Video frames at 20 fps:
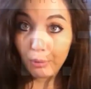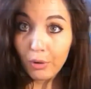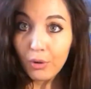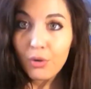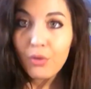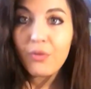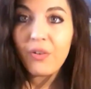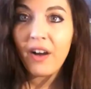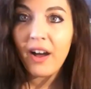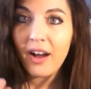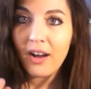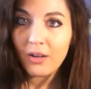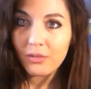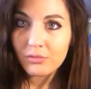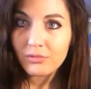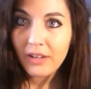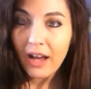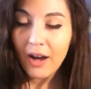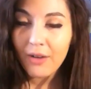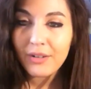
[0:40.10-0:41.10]
prove
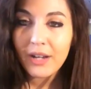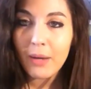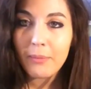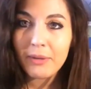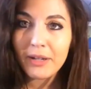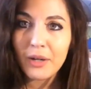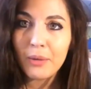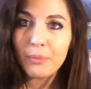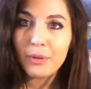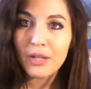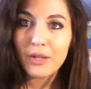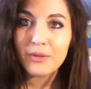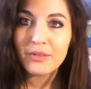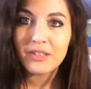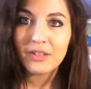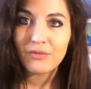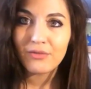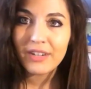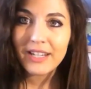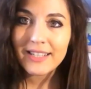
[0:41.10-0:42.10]
how gaming can be
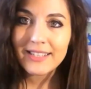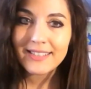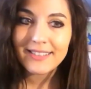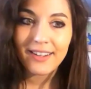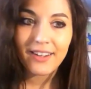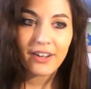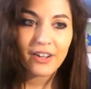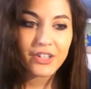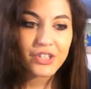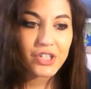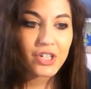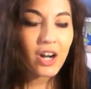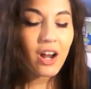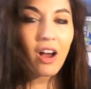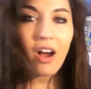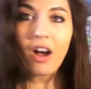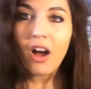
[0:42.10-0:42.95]
used in research,